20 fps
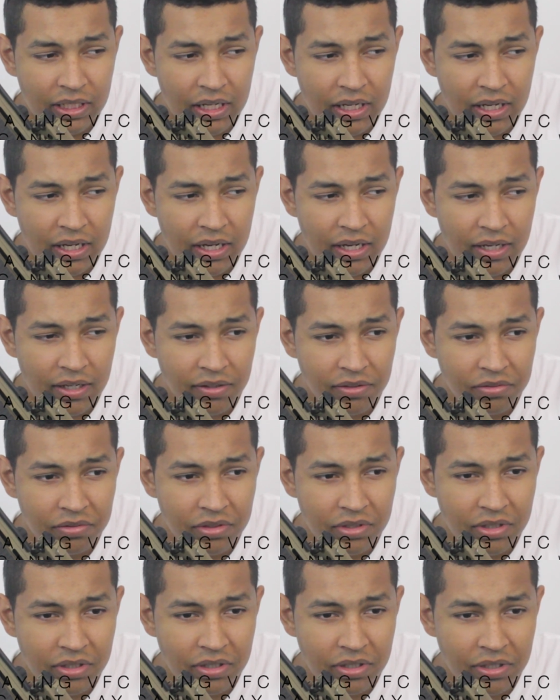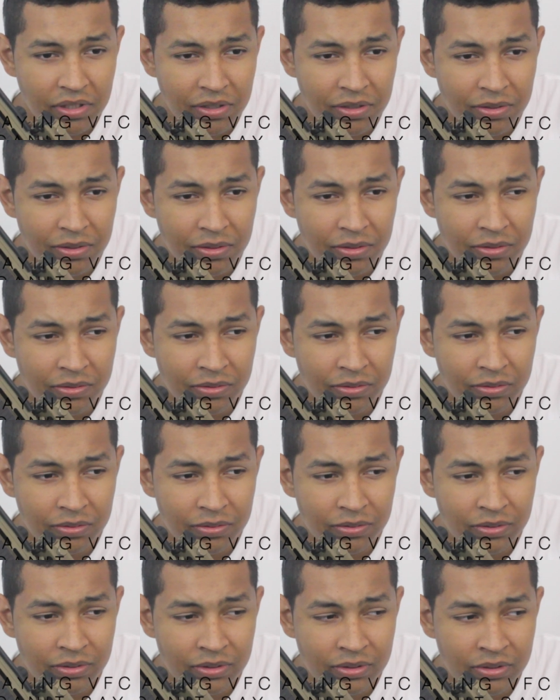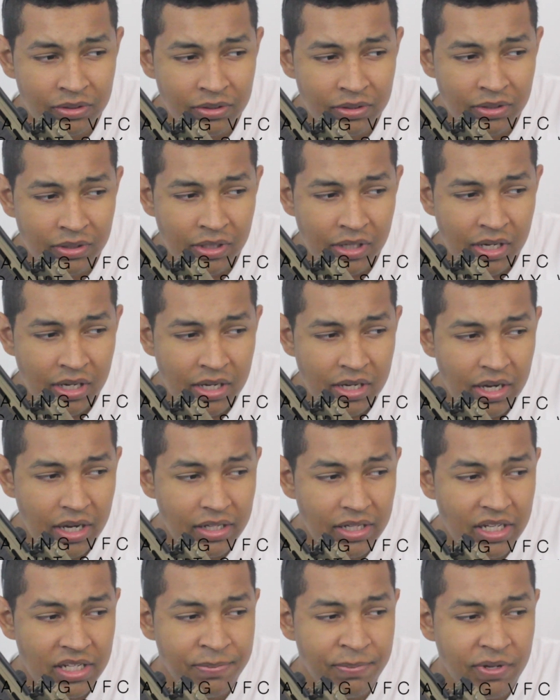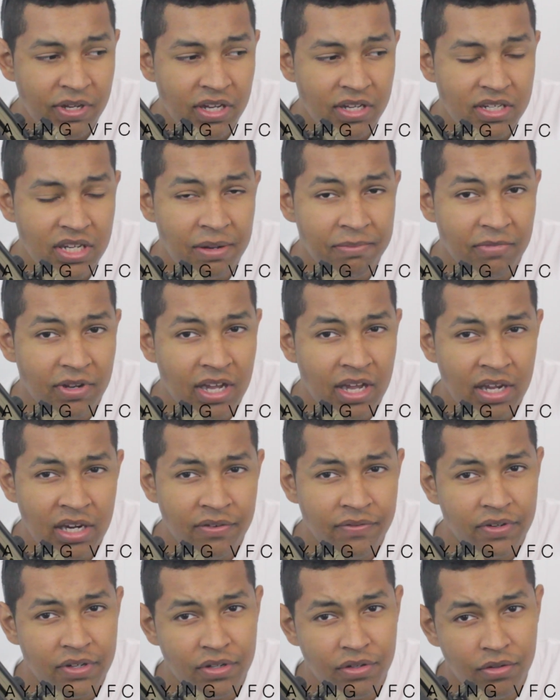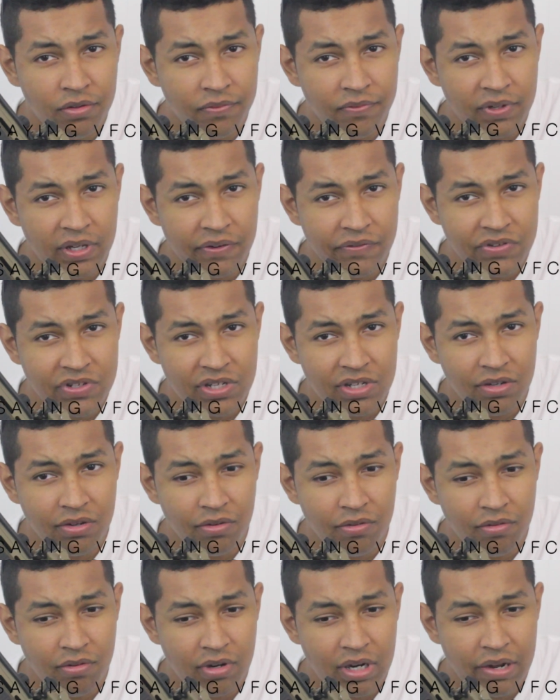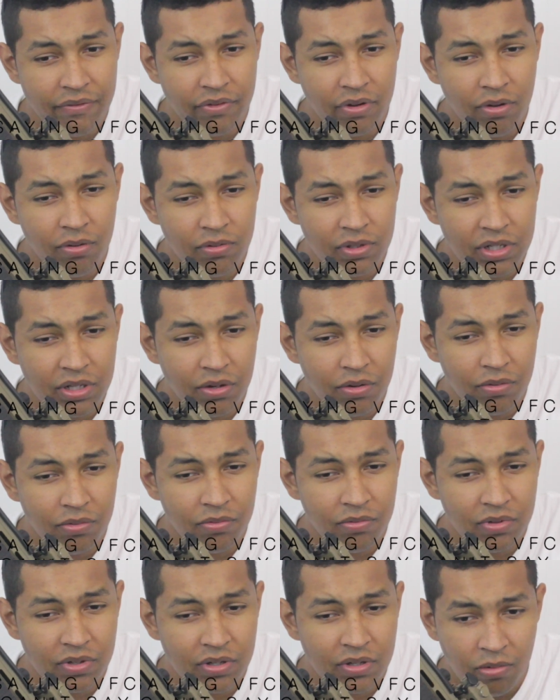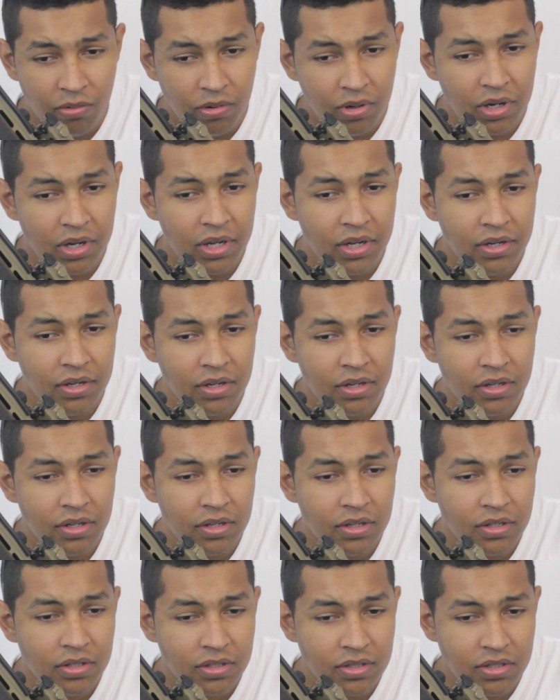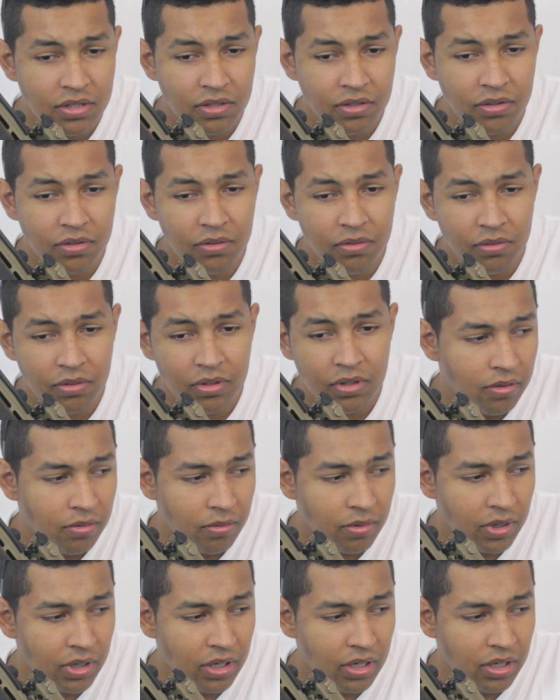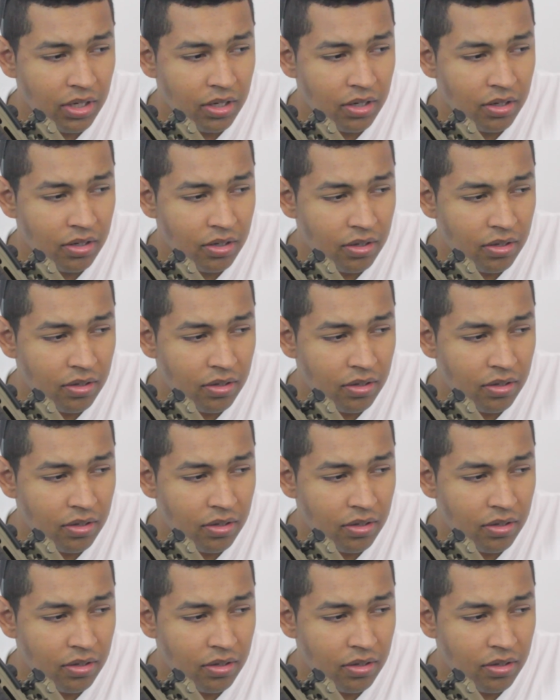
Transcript: I don't know. And that's because I'm kind of a new VFC owner. I've only owned 1, 2, 3,